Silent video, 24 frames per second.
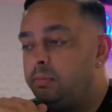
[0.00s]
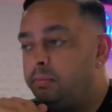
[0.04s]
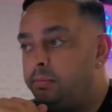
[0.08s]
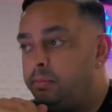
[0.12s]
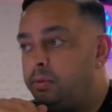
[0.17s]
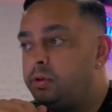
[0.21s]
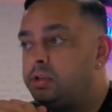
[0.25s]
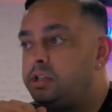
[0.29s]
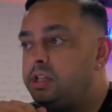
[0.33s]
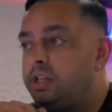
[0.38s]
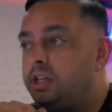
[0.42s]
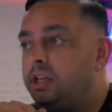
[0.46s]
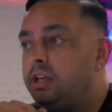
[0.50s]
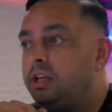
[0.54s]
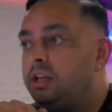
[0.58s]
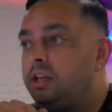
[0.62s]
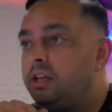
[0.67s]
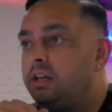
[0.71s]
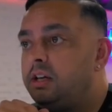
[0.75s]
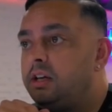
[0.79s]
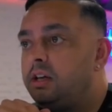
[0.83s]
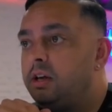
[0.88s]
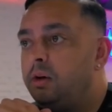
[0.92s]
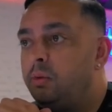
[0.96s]

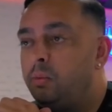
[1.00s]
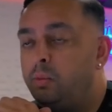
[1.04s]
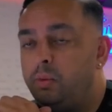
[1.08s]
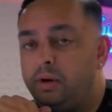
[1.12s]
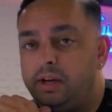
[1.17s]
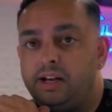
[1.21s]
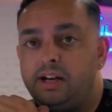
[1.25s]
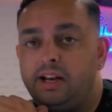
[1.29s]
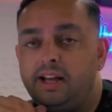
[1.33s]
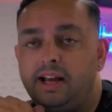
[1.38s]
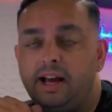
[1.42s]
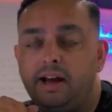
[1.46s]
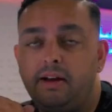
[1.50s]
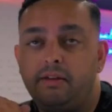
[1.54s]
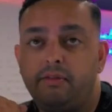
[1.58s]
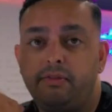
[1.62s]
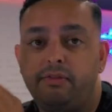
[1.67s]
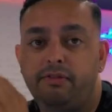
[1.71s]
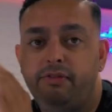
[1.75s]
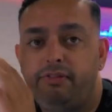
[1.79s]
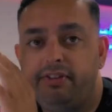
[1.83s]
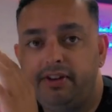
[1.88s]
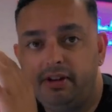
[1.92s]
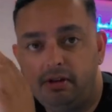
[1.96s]
putting a weekly out.
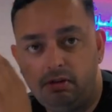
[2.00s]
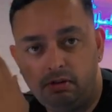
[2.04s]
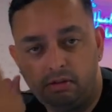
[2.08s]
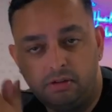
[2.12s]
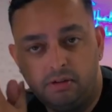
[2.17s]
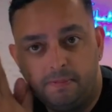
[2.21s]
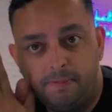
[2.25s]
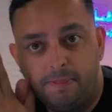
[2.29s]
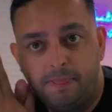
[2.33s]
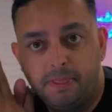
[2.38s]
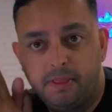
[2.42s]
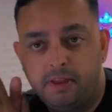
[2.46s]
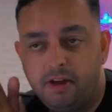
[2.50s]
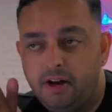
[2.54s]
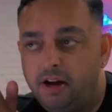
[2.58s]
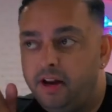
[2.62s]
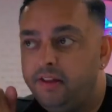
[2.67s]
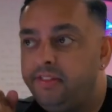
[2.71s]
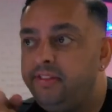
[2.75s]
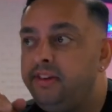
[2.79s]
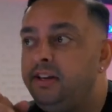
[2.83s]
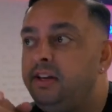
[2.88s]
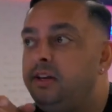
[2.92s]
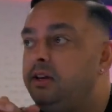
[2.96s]
Phil,
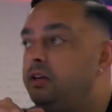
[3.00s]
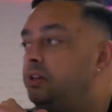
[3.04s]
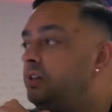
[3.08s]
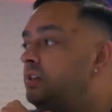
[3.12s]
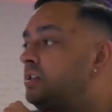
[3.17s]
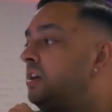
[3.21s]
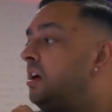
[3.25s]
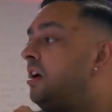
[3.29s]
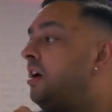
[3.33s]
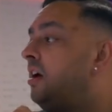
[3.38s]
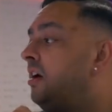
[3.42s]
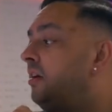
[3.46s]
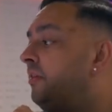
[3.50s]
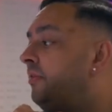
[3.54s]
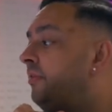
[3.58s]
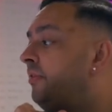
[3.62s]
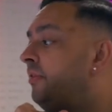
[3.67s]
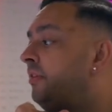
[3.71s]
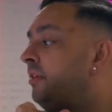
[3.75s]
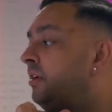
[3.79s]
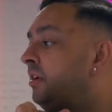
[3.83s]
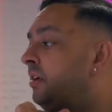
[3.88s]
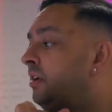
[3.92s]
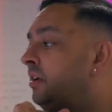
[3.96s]
I think you deserve
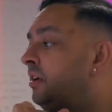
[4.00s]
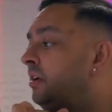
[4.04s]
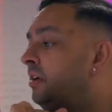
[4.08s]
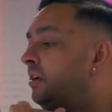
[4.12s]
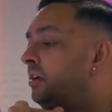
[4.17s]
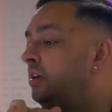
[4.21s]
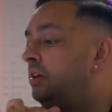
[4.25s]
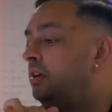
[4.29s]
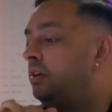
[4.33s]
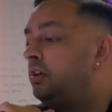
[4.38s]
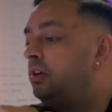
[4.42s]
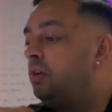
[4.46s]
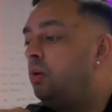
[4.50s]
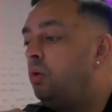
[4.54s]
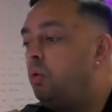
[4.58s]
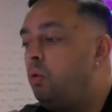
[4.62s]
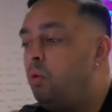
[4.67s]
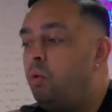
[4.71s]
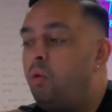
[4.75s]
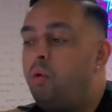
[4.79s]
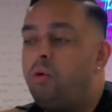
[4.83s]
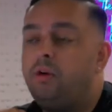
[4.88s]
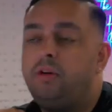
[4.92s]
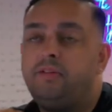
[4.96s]

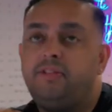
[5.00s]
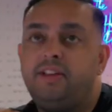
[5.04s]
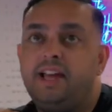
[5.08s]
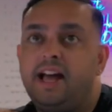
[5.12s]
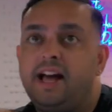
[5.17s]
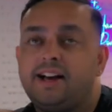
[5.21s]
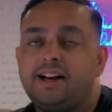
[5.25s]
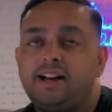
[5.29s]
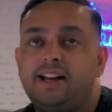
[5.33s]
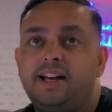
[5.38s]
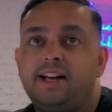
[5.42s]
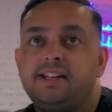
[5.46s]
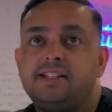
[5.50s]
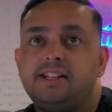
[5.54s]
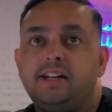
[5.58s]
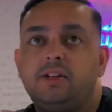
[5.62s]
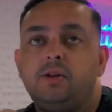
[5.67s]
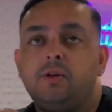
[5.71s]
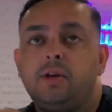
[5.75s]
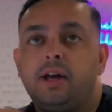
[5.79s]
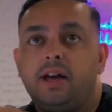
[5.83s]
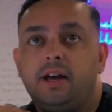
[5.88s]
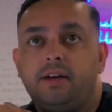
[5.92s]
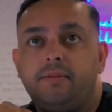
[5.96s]
all of the accolades that
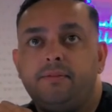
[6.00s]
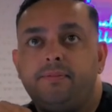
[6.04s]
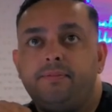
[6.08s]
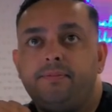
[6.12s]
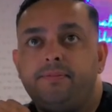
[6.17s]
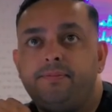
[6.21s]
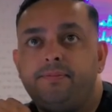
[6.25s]
you get.